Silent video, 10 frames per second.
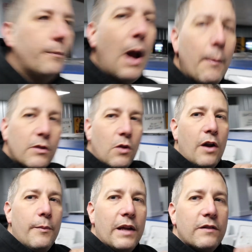The problem with
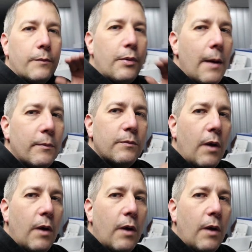laundromats and the problem with